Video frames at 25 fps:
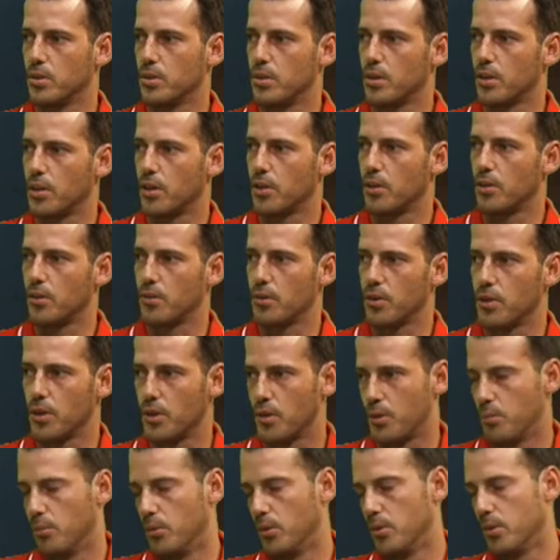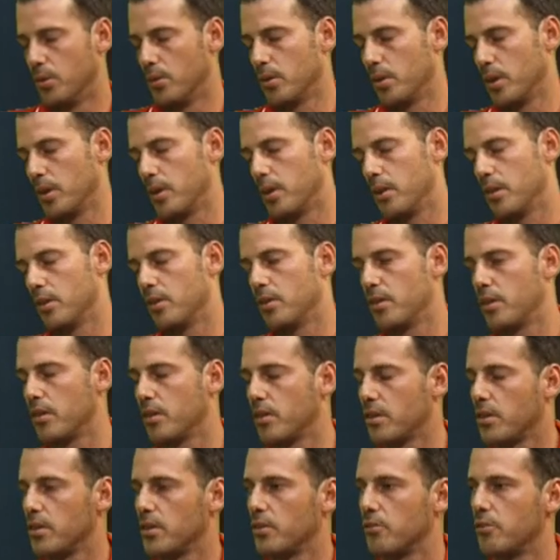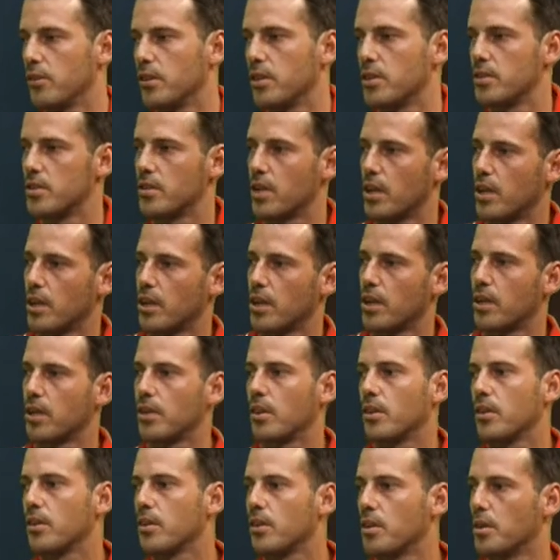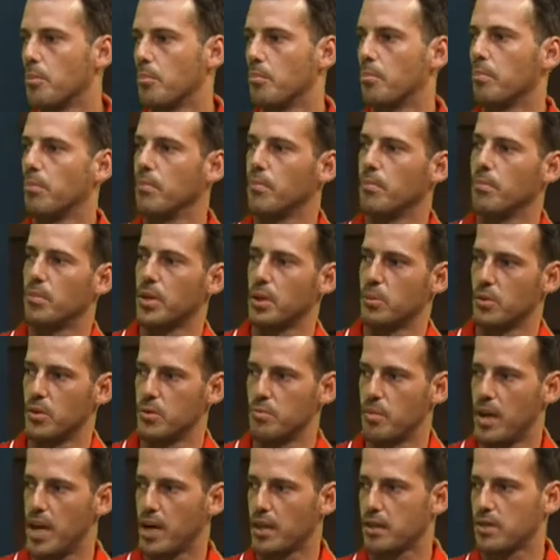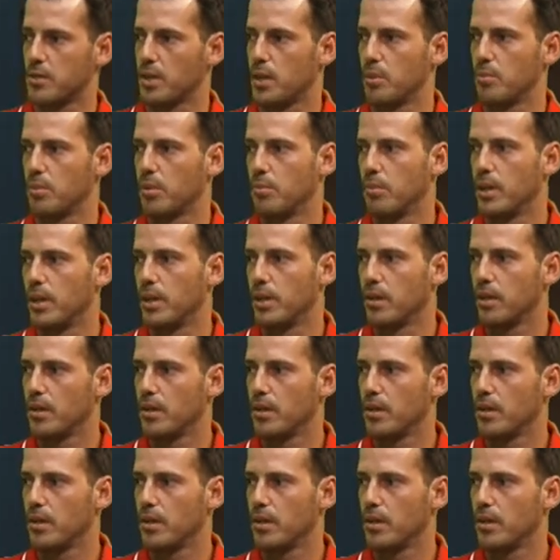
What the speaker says: You go to more, and you really start getting the people's backs up about.